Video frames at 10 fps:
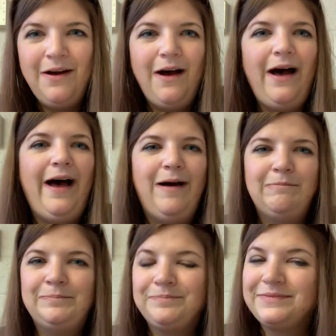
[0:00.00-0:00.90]

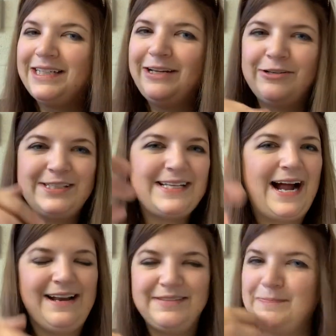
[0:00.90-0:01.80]
You're just
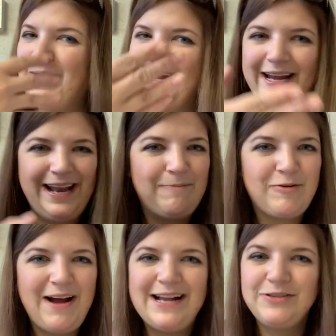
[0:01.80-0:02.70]
kind of speeding it up
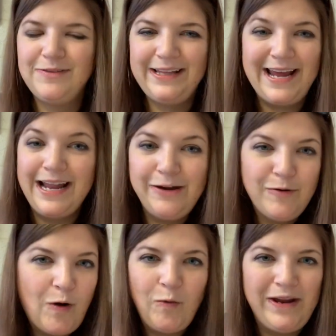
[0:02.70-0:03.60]
gradually and you
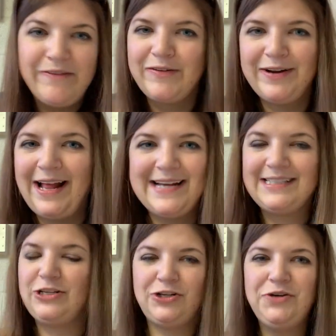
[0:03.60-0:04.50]
don't even realize
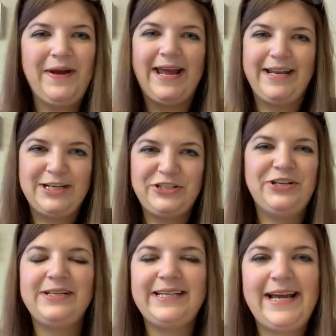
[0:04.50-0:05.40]
that you're doing it. It
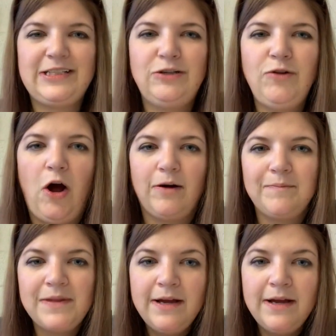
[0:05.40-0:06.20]
shouldn't take too long.